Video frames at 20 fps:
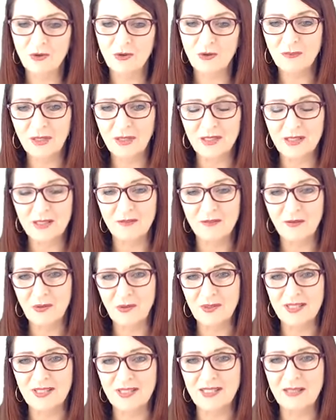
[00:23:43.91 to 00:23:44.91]
because of
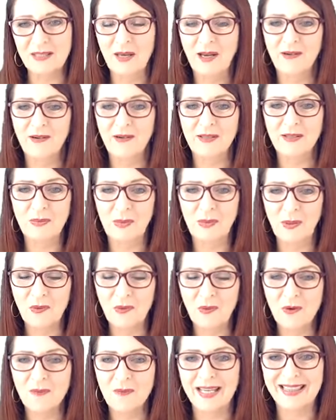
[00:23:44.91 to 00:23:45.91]
course, as parents, we all
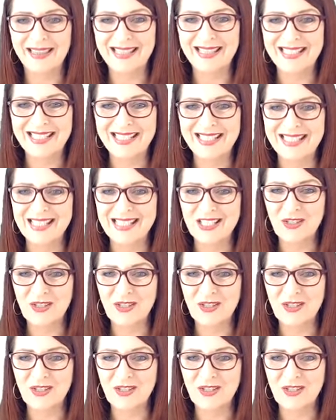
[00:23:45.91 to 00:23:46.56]
make the decision